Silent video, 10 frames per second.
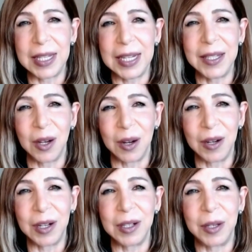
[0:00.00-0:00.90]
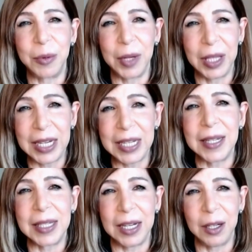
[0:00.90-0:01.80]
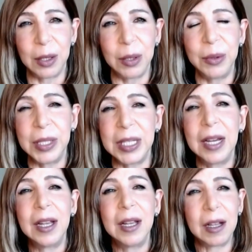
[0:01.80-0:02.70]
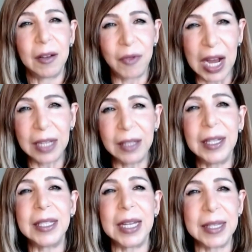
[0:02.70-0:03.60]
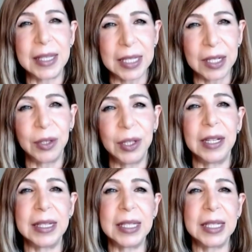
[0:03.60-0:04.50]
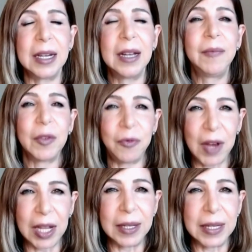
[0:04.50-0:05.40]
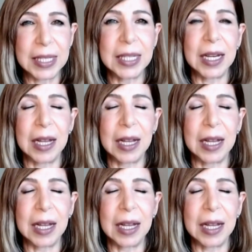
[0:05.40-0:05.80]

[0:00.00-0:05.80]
These are, the releases include a violent and serious felons.